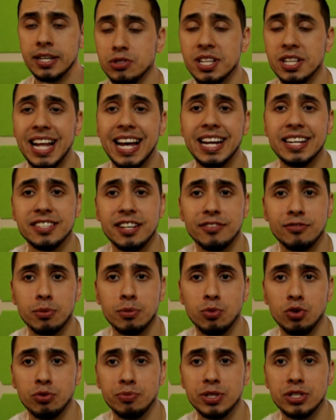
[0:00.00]
There's a lot of
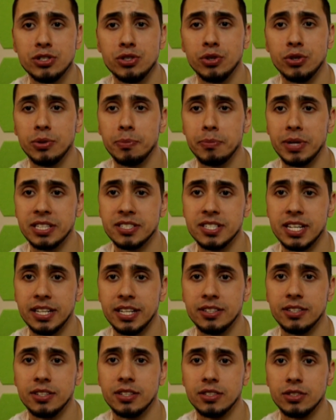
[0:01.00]
different movements you can mix
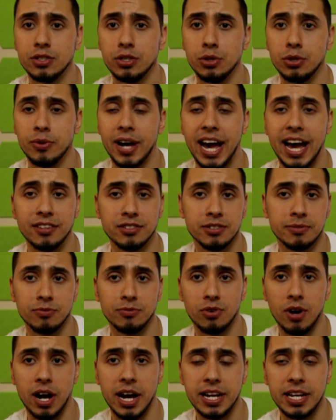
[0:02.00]
in to add some
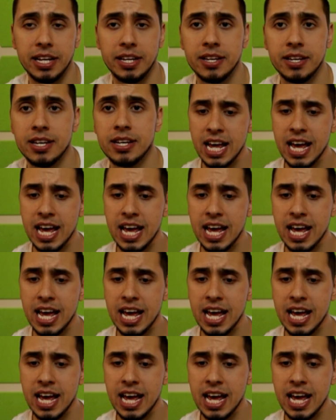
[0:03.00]
variety.